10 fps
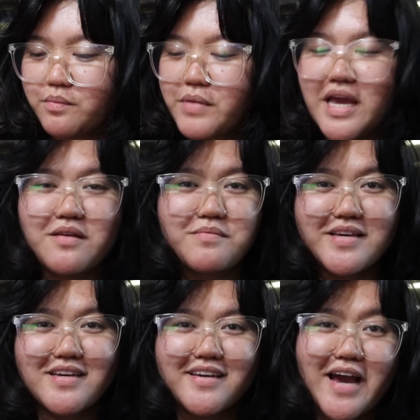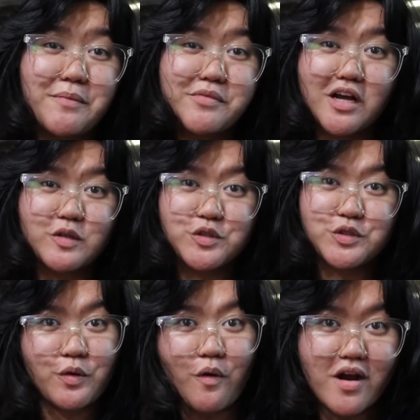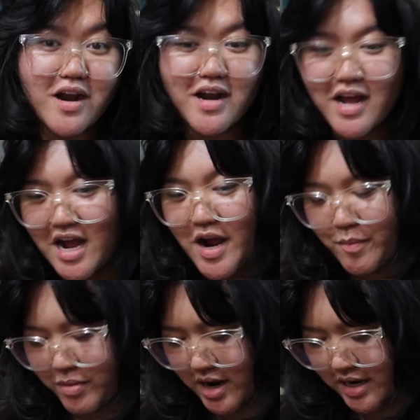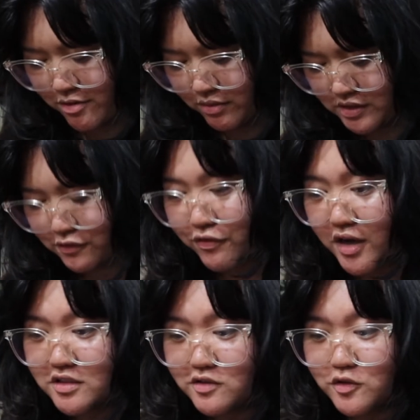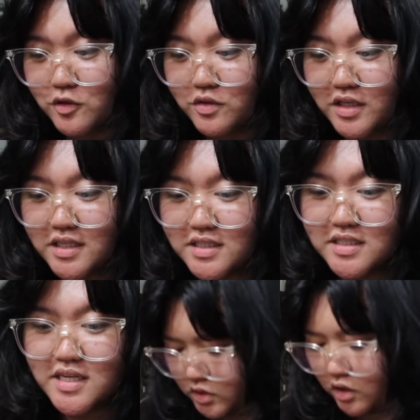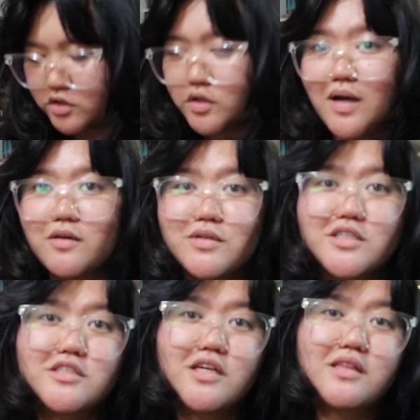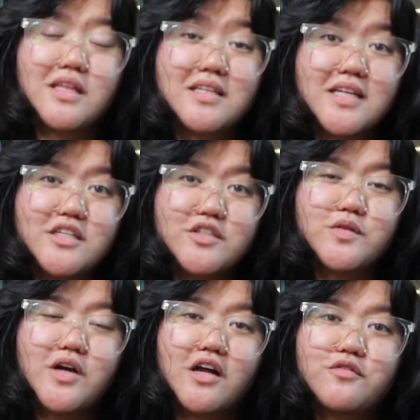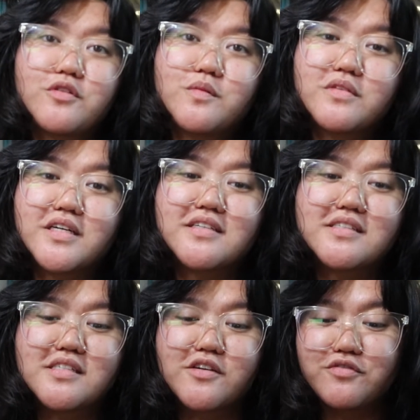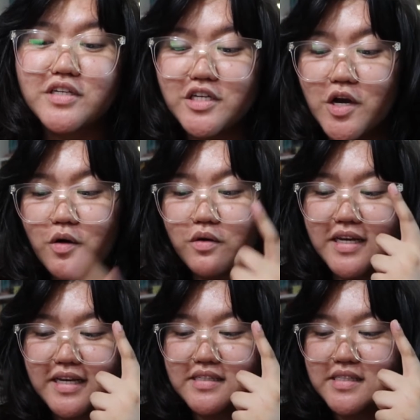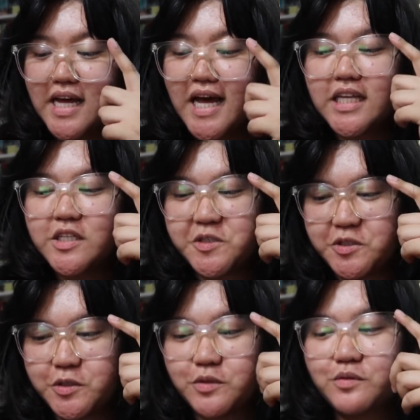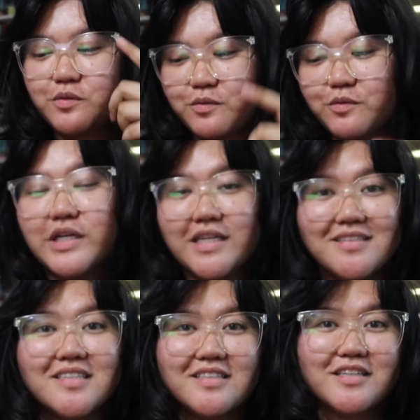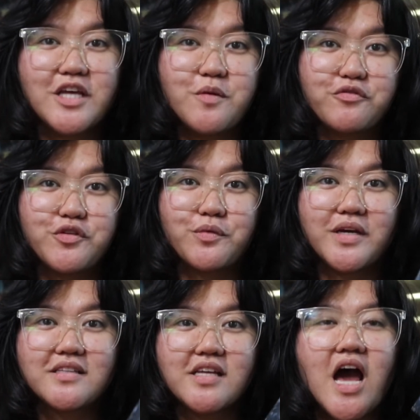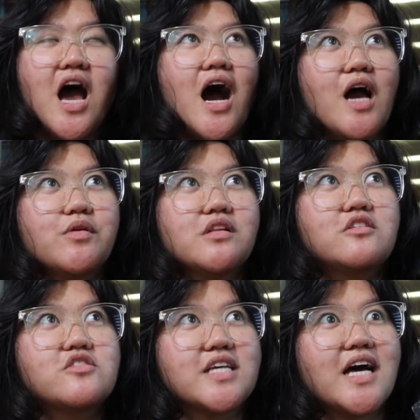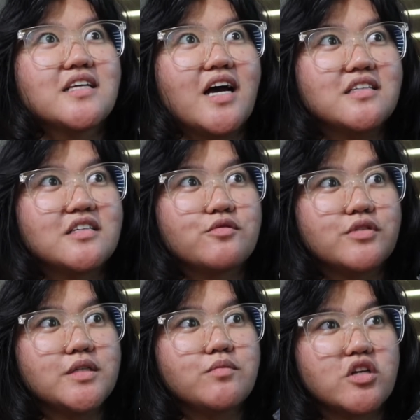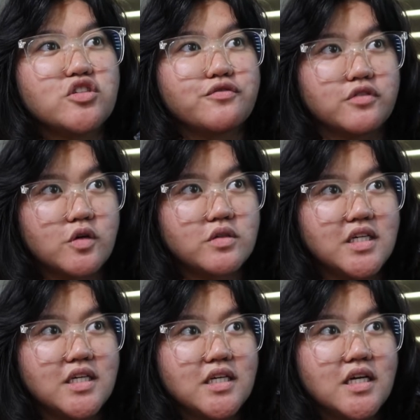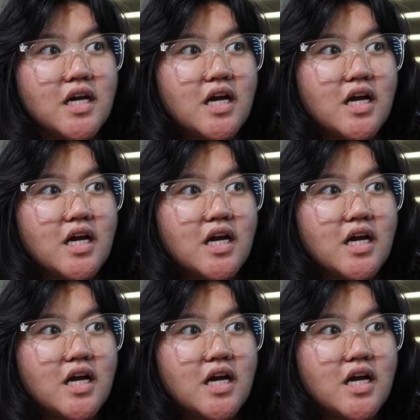maybe, I'm not sure, but it was fun to do this. Also, I wish the thing that you got from this video is that you should read The Name of the Wind. I'm a little sad that I didn't read much of Loki,